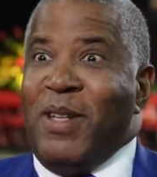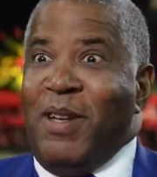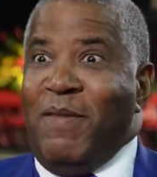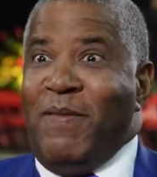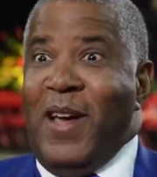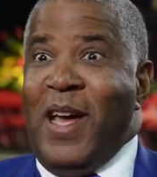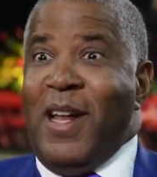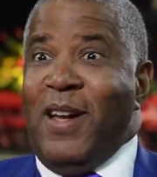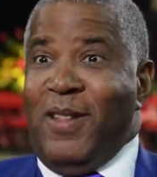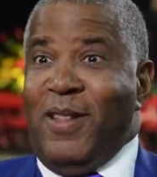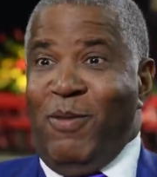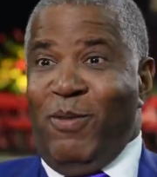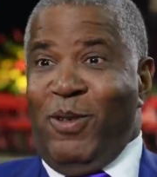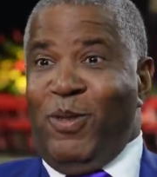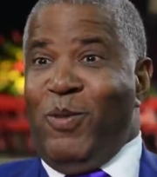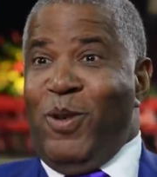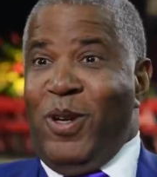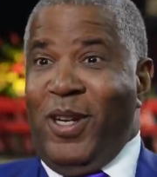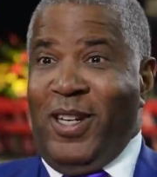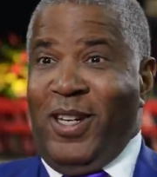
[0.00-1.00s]
And I found out there
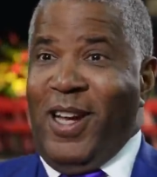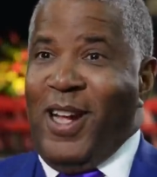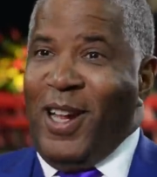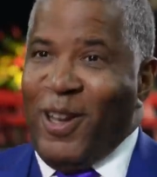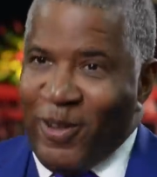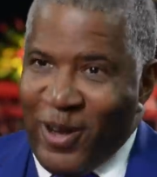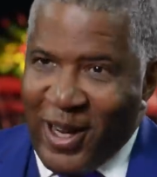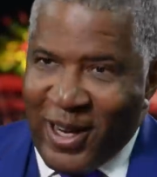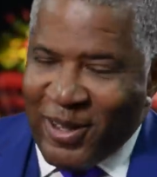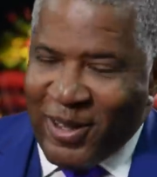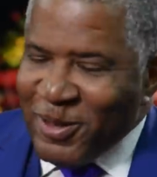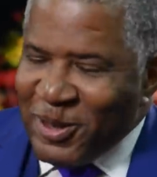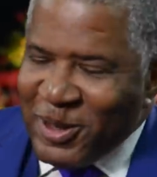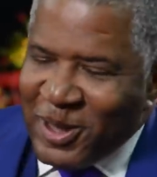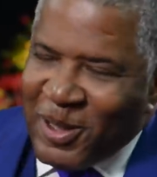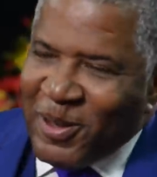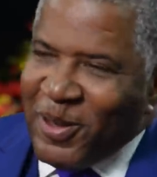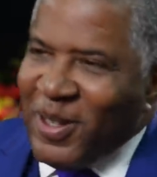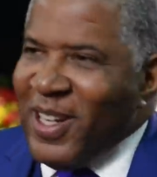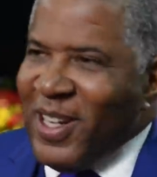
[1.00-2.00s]
was one in Colorado,
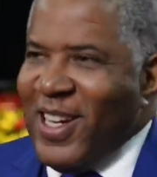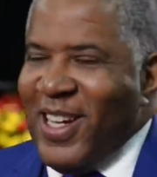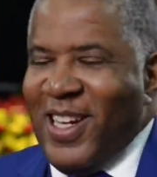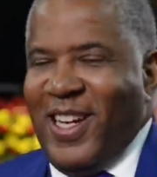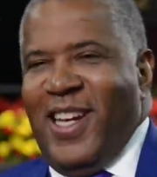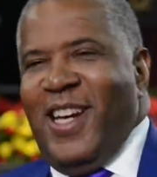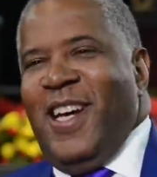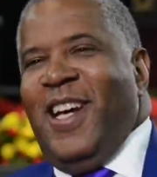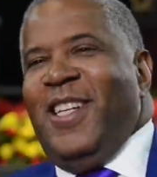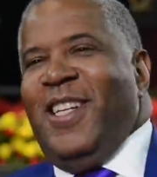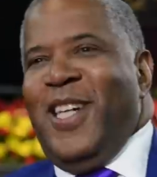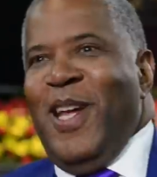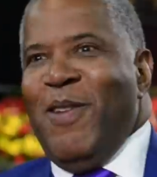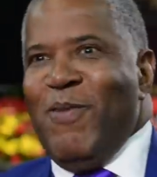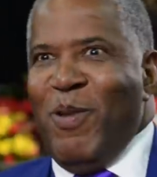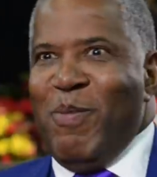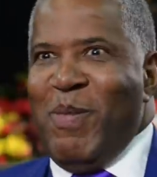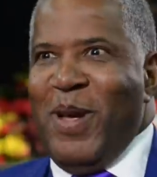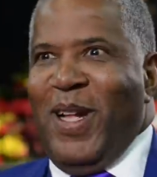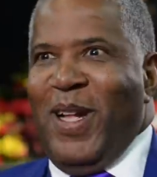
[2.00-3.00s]
so uh,
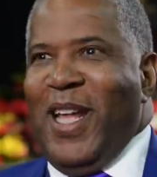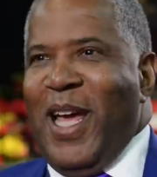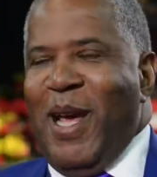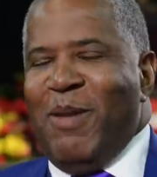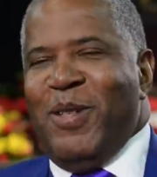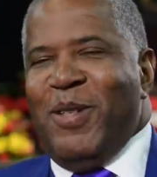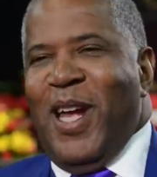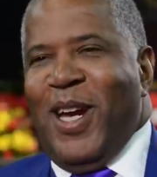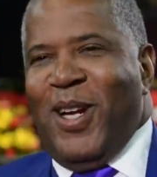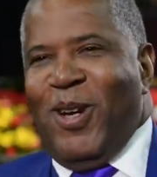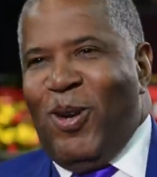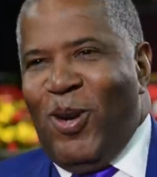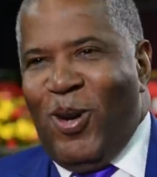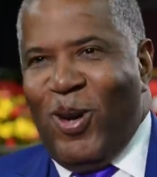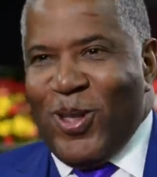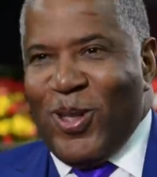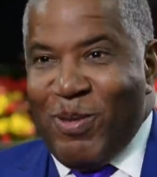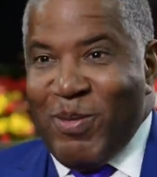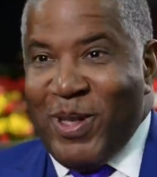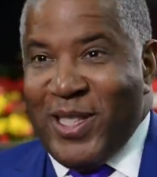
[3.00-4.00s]
Denver Bell Labs. And I
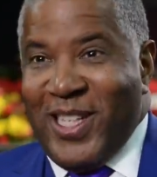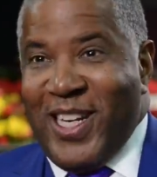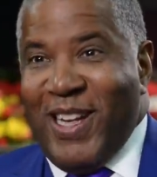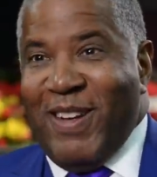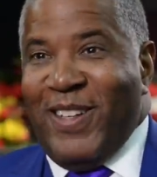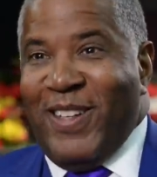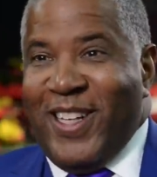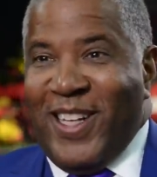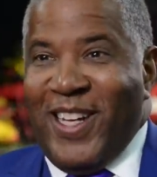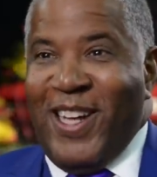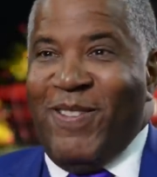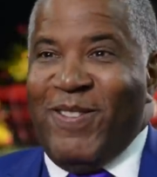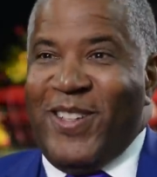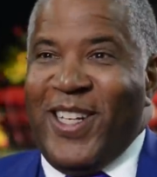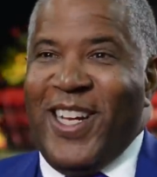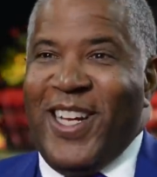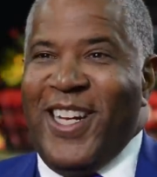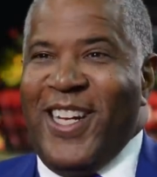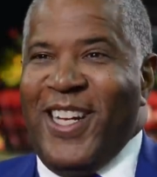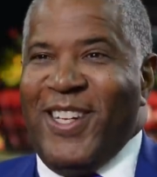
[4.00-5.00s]
called them. I said, I'd love to
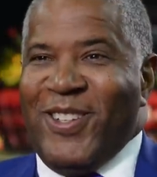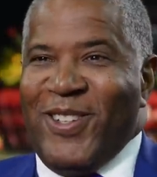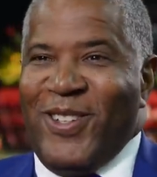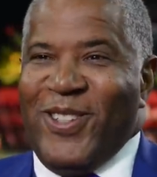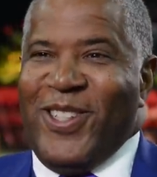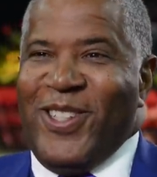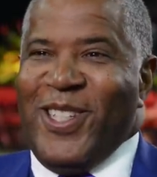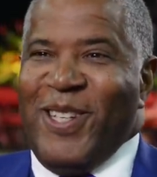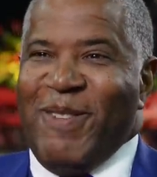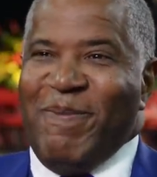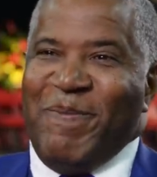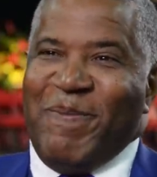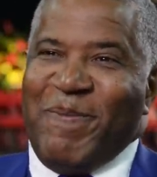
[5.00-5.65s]
get an internship.